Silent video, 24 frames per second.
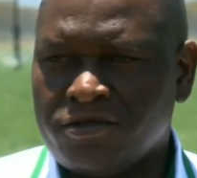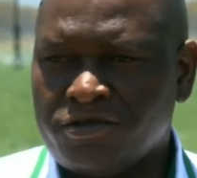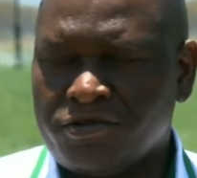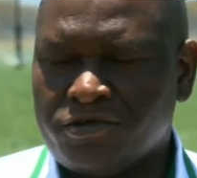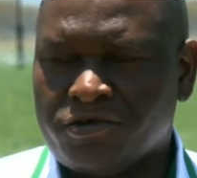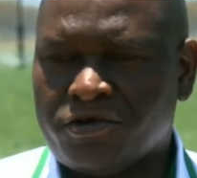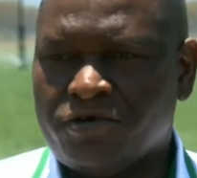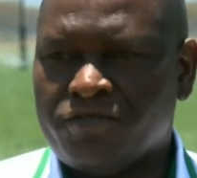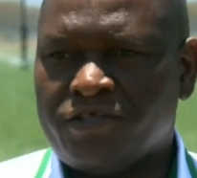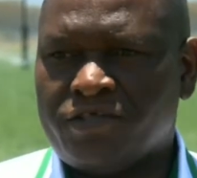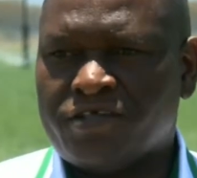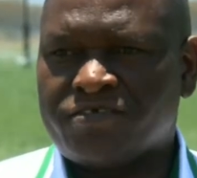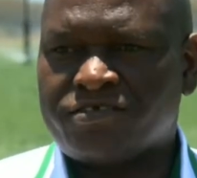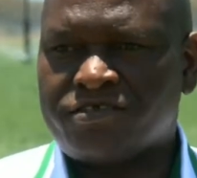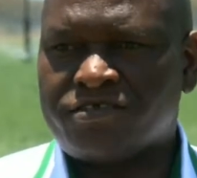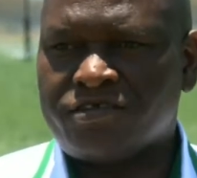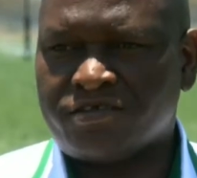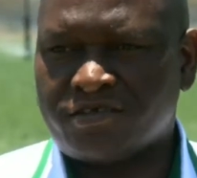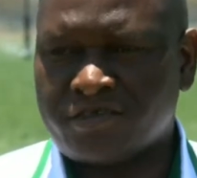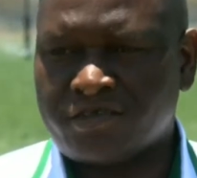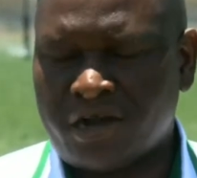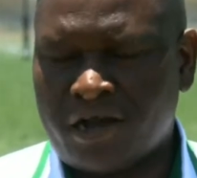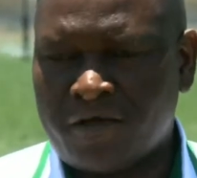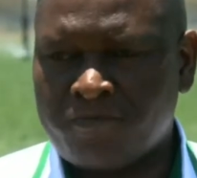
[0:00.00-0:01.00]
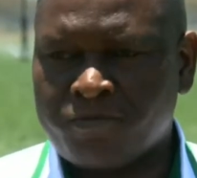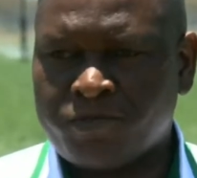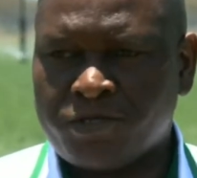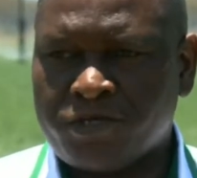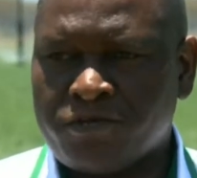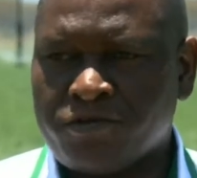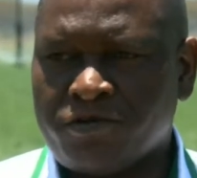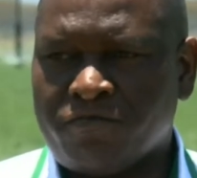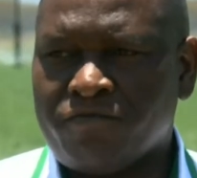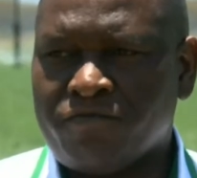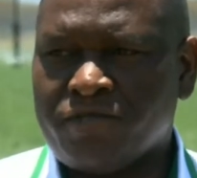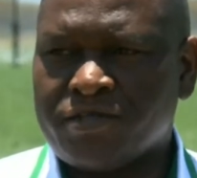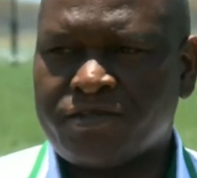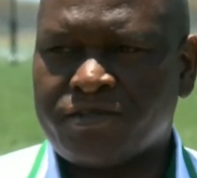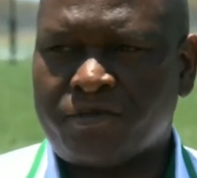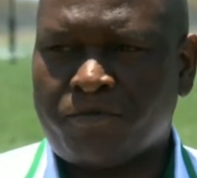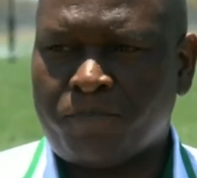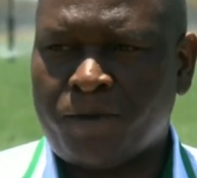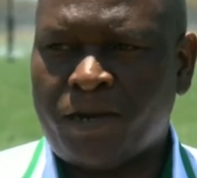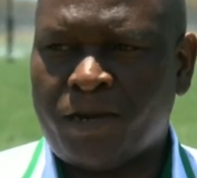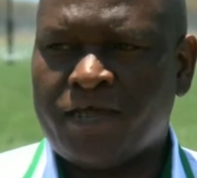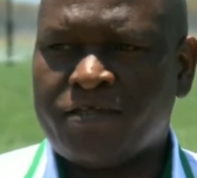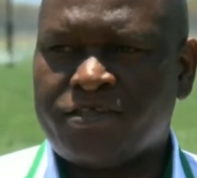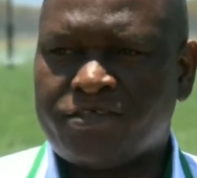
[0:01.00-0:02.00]
You know, this disruption of the
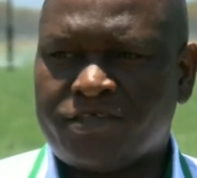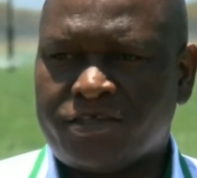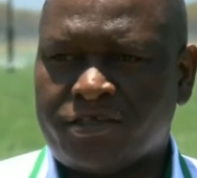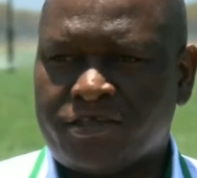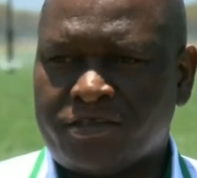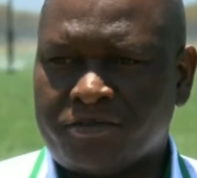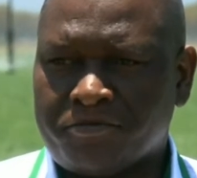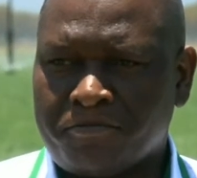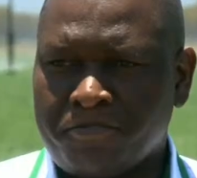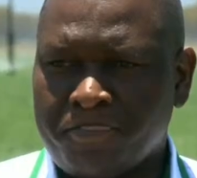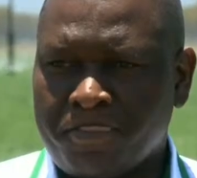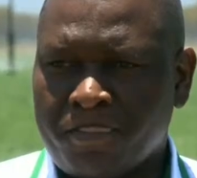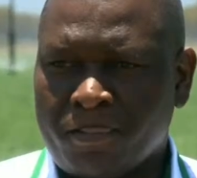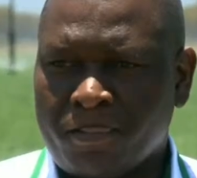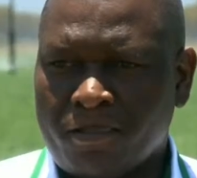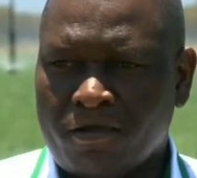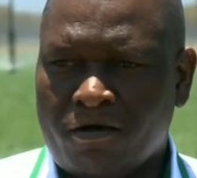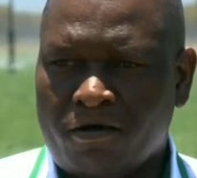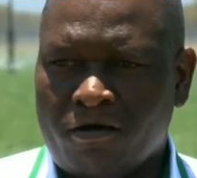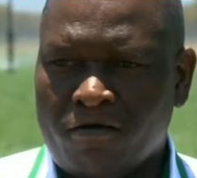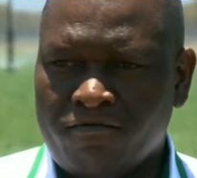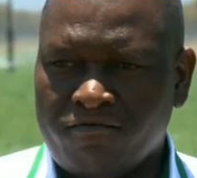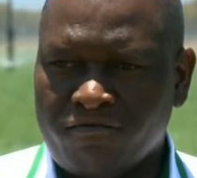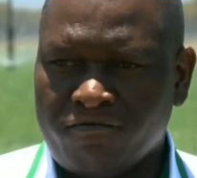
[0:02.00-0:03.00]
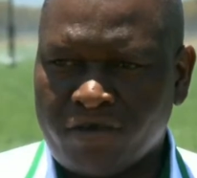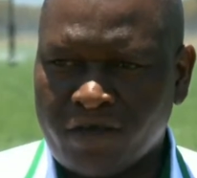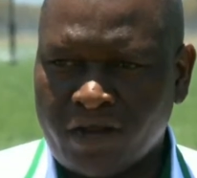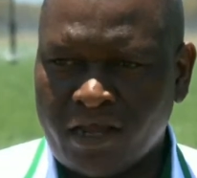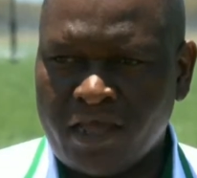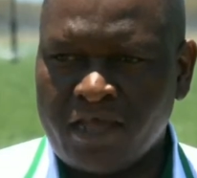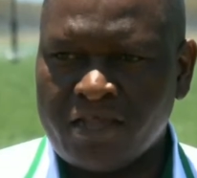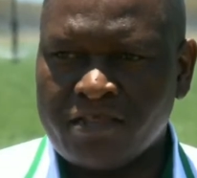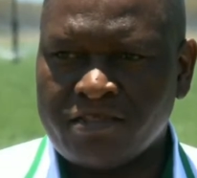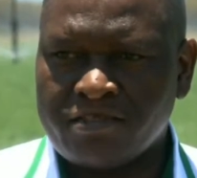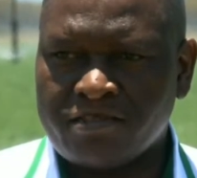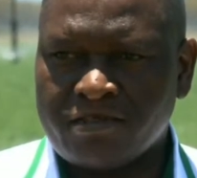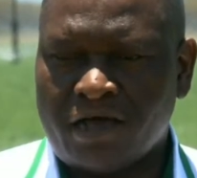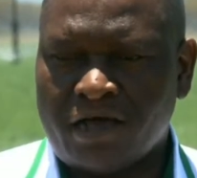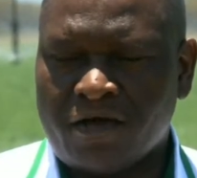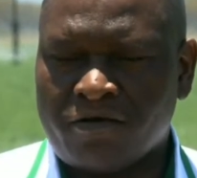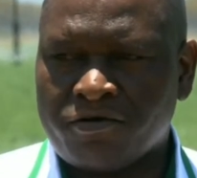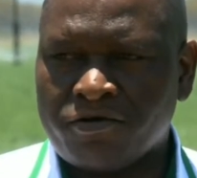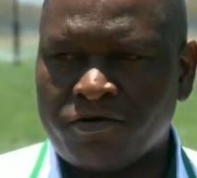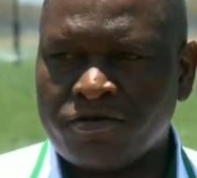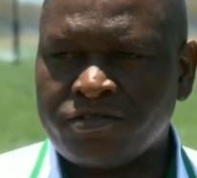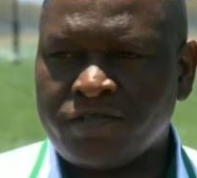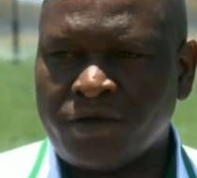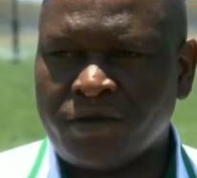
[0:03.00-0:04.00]
supply chain of grains
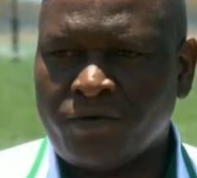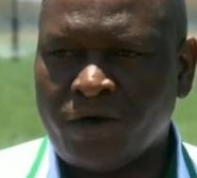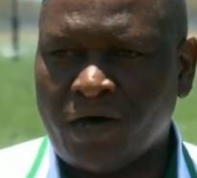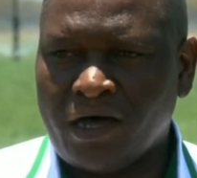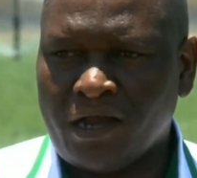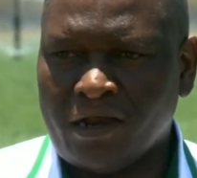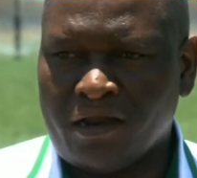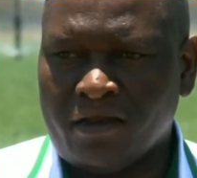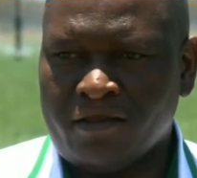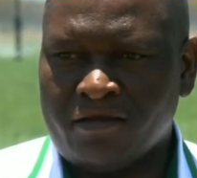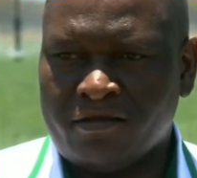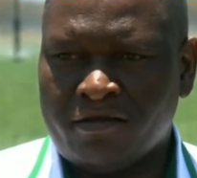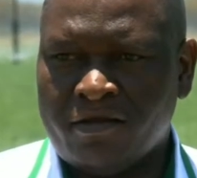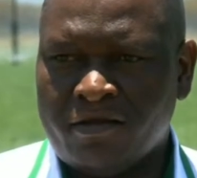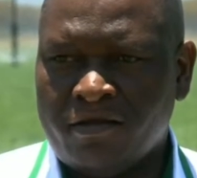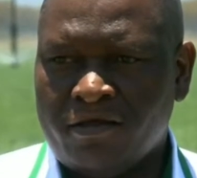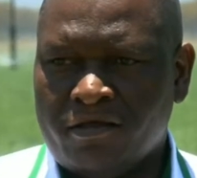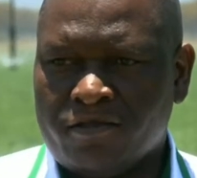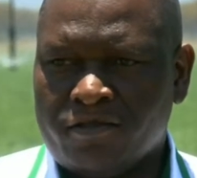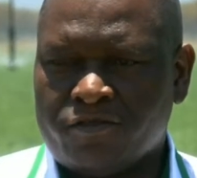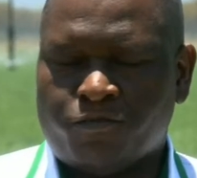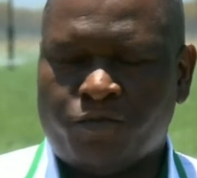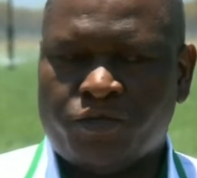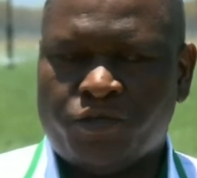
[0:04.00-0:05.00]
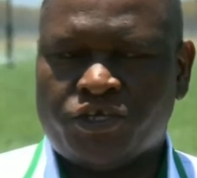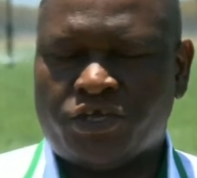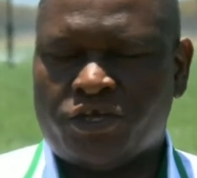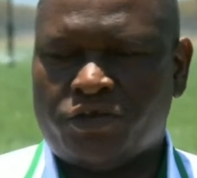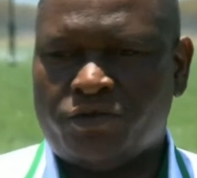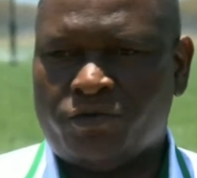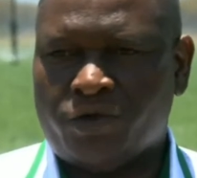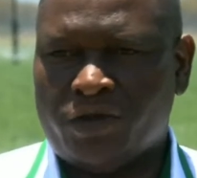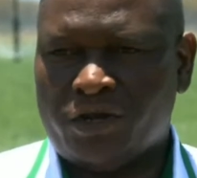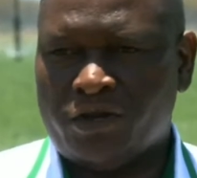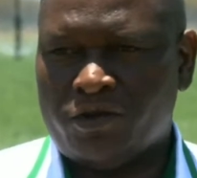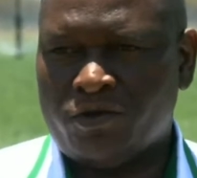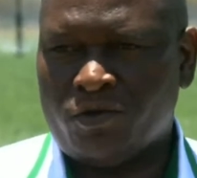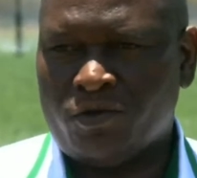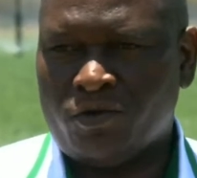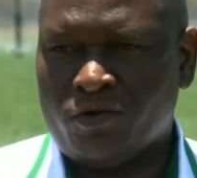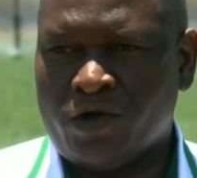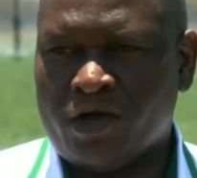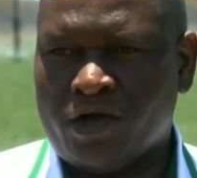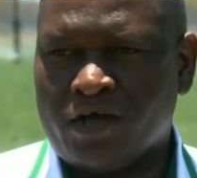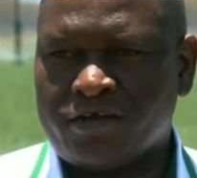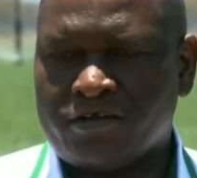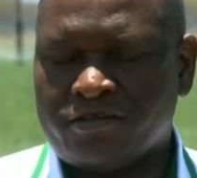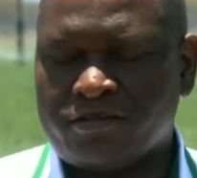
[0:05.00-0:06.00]
across the world, especially when you
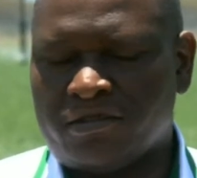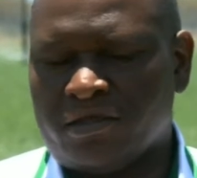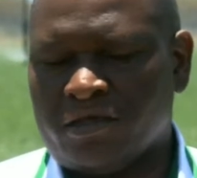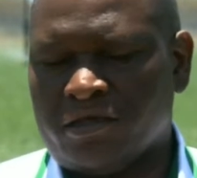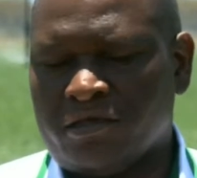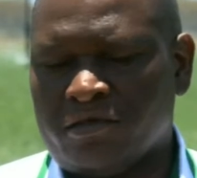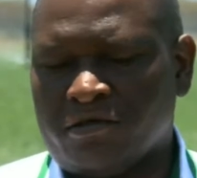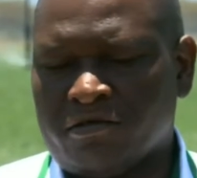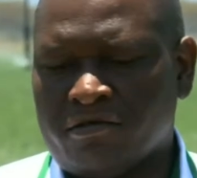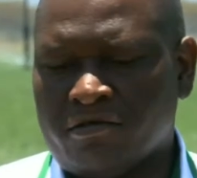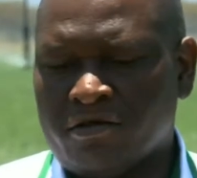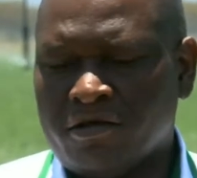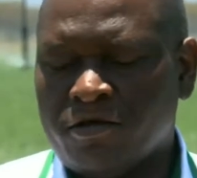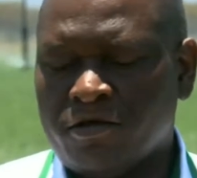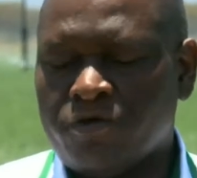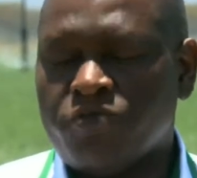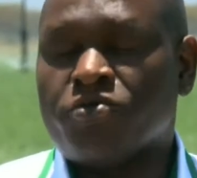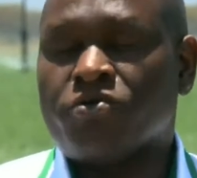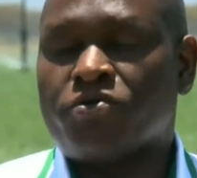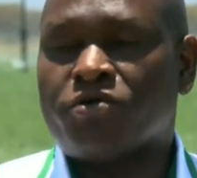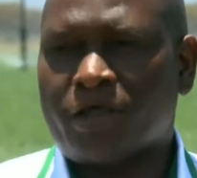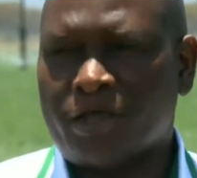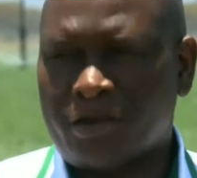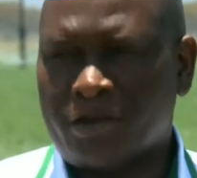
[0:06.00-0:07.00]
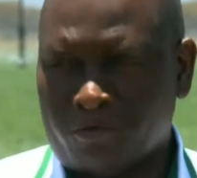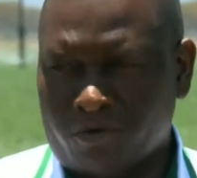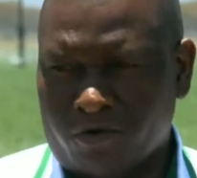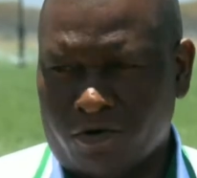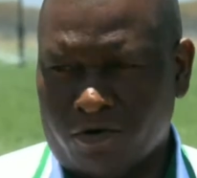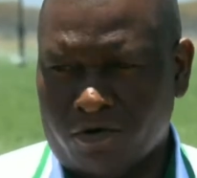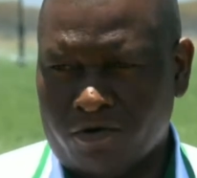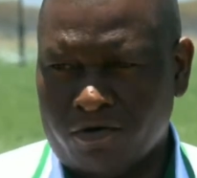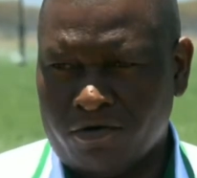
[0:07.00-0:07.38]
look at the Ukraine war.